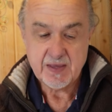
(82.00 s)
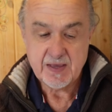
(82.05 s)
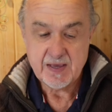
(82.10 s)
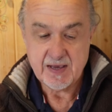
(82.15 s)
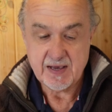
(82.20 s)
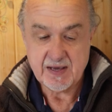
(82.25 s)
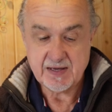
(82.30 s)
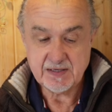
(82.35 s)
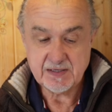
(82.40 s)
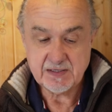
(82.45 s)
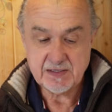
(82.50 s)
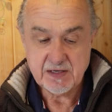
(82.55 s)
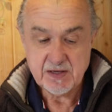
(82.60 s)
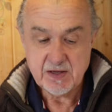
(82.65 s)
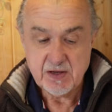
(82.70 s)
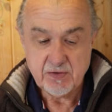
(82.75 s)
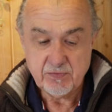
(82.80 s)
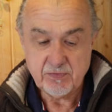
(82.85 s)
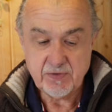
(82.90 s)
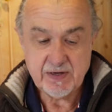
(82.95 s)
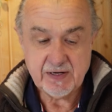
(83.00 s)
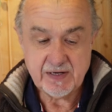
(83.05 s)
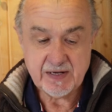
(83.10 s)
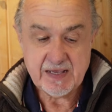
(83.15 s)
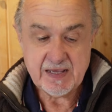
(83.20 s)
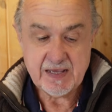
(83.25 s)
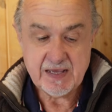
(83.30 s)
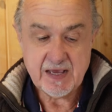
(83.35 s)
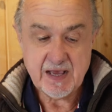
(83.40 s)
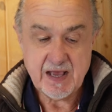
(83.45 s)
And
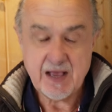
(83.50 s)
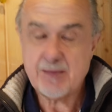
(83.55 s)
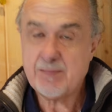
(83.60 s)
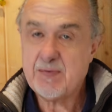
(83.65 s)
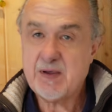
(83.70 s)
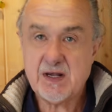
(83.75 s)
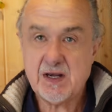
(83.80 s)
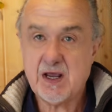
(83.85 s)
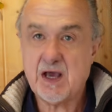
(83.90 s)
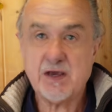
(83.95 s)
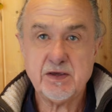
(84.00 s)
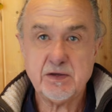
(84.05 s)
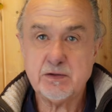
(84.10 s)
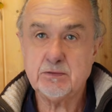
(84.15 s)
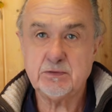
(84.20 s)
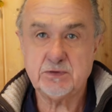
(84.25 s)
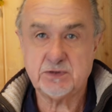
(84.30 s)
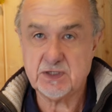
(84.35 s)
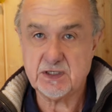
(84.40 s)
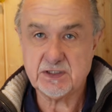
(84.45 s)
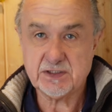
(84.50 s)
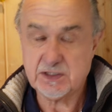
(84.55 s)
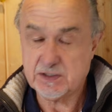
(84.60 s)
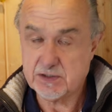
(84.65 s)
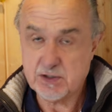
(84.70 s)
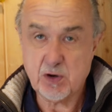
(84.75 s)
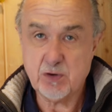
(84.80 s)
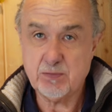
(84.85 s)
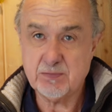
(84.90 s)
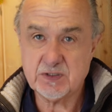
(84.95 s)
really, I mean, I use this at
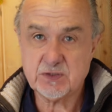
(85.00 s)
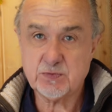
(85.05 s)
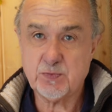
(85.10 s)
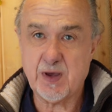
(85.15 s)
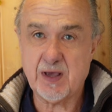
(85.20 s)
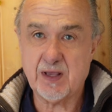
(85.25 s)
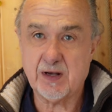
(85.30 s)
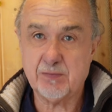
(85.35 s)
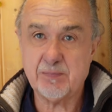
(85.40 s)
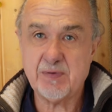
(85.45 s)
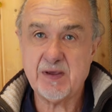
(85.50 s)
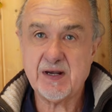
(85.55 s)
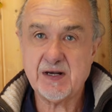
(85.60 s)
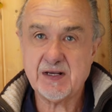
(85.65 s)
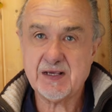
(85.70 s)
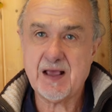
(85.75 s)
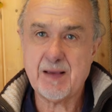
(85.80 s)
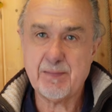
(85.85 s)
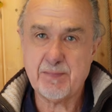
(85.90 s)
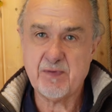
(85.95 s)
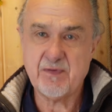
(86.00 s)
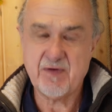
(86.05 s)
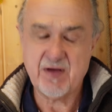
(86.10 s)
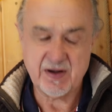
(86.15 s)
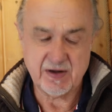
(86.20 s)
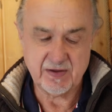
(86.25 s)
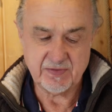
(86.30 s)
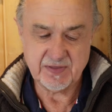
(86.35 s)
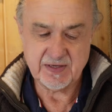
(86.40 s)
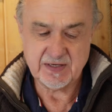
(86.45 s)
home as well, but in a camper
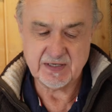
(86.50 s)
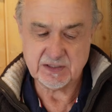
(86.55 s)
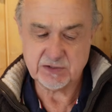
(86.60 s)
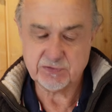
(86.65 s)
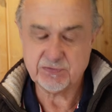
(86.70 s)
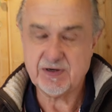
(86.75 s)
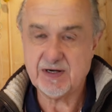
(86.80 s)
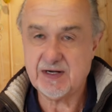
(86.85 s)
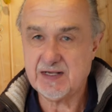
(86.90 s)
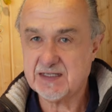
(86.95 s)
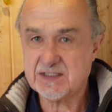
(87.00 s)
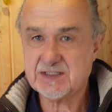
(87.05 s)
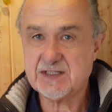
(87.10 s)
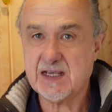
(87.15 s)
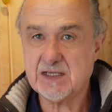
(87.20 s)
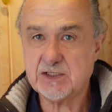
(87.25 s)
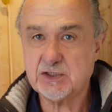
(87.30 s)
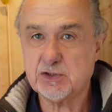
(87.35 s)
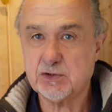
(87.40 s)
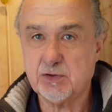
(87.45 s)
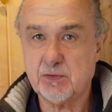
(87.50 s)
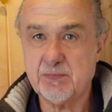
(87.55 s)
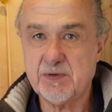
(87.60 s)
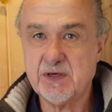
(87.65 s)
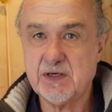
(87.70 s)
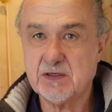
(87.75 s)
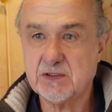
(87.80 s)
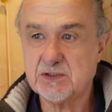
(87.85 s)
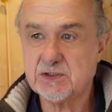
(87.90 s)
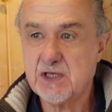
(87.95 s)
van I think it's really essential,
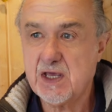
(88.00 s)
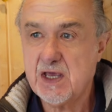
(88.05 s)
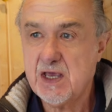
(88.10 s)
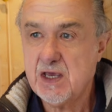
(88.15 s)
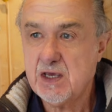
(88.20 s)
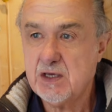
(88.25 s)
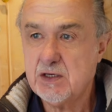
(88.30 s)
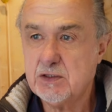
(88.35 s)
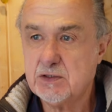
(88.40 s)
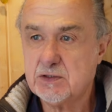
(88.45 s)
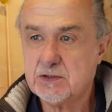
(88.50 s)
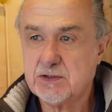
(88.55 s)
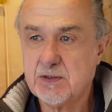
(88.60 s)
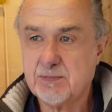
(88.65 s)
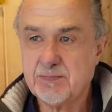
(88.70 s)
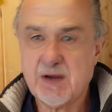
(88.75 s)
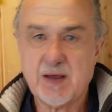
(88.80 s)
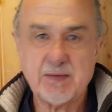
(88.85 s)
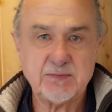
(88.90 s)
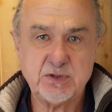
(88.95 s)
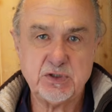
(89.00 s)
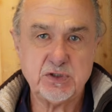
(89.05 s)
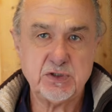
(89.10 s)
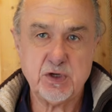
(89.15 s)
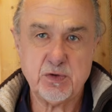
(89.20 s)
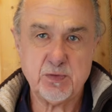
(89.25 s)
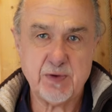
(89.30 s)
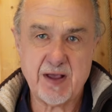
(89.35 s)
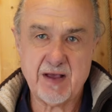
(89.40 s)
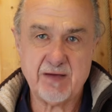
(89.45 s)
because sometimes you
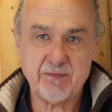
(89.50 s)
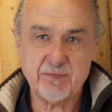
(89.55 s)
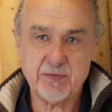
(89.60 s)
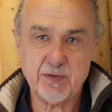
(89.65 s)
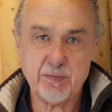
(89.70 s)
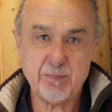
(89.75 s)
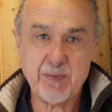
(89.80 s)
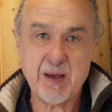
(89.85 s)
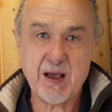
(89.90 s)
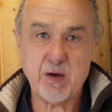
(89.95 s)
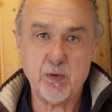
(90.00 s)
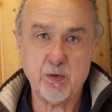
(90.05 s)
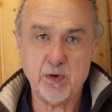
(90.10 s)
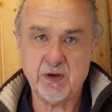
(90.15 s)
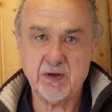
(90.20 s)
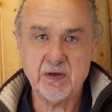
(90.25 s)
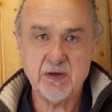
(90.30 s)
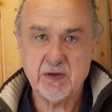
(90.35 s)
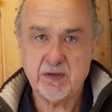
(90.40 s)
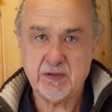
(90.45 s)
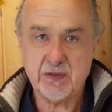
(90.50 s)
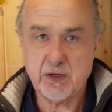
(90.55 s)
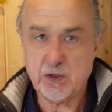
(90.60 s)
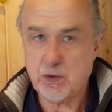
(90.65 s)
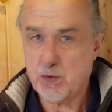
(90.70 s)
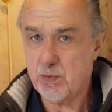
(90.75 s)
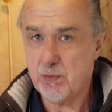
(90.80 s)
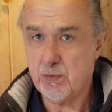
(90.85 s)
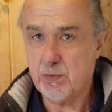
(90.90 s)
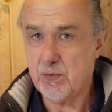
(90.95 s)
don't have the power that
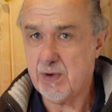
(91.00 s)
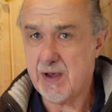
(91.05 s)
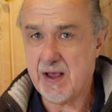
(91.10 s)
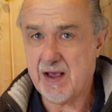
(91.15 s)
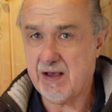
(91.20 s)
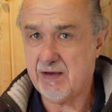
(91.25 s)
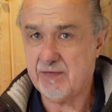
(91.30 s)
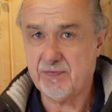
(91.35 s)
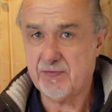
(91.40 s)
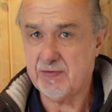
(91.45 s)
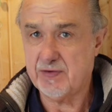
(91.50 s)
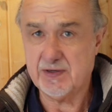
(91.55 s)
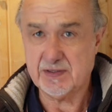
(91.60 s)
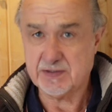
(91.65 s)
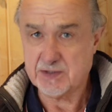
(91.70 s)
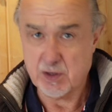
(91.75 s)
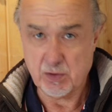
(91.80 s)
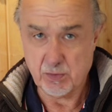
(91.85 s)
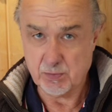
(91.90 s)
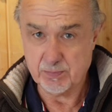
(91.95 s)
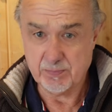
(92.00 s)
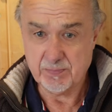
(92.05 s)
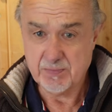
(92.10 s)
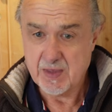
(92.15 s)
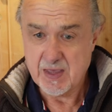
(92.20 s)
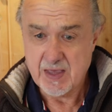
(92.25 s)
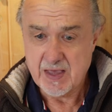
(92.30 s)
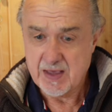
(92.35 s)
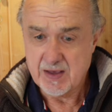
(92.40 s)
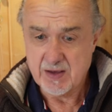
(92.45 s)
you have at home,
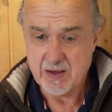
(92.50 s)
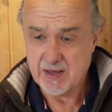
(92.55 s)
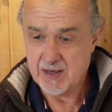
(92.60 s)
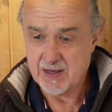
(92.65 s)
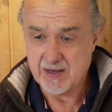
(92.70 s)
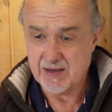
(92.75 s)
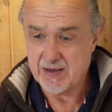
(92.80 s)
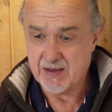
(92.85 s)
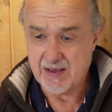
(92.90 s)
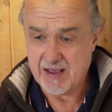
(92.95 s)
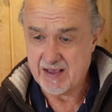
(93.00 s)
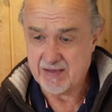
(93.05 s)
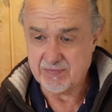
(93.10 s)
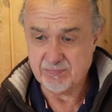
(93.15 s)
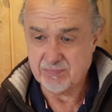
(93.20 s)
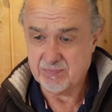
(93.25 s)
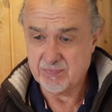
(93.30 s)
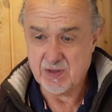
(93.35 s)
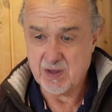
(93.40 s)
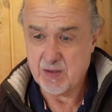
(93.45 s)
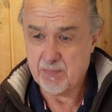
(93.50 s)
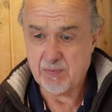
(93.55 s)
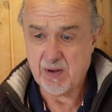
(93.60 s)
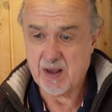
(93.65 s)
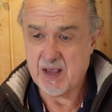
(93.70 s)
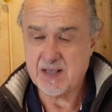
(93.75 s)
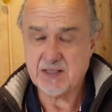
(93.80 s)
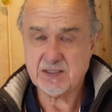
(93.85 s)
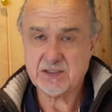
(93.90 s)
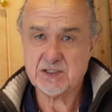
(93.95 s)
and the
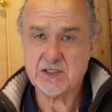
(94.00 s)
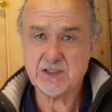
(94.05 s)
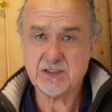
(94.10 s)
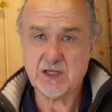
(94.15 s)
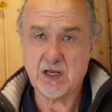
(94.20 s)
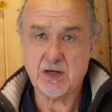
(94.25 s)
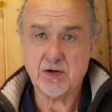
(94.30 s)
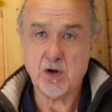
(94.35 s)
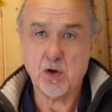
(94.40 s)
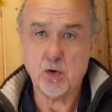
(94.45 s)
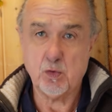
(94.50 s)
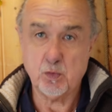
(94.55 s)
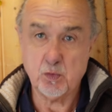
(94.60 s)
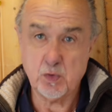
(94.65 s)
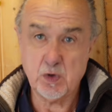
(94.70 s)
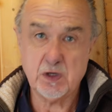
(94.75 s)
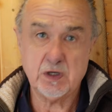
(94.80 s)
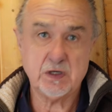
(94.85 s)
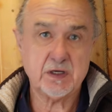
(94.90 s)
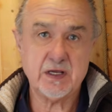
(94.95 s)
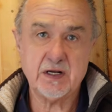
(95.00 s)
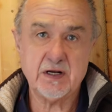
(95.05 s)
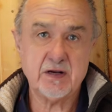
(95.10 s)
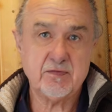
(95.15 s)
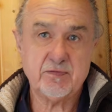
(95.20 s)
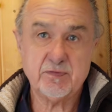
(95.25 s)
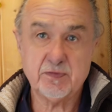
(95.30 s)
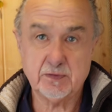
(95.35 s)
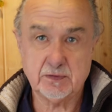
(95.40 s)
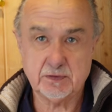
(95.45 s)
appliances are not working at
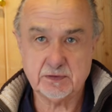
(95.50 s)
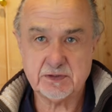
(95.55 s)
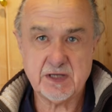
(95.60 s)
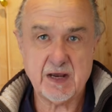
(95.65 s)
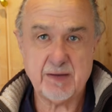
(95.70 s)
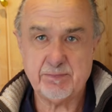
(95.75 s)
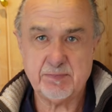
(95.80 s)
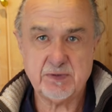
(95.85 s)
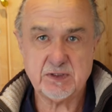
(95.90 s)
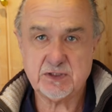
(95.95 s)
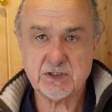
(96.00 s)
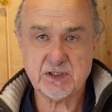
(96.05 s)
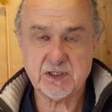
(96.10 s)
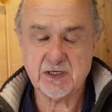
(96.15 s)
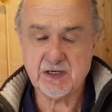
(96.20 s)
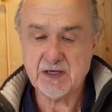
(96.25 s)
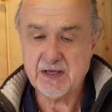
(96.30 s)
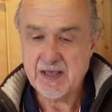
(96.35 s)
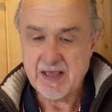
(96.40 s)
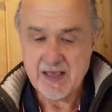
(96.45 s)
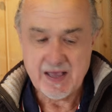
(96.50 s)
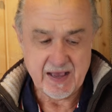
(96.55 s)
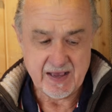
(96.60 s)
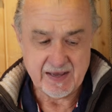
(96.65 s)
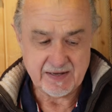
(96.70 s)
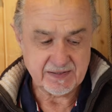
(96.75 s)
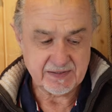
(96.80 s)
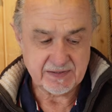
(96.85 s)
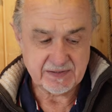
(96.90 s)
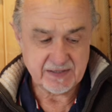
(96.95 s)
full temperature,
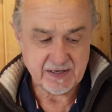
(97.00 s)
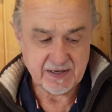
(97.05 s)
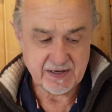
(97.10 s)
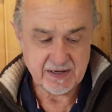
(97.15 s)
and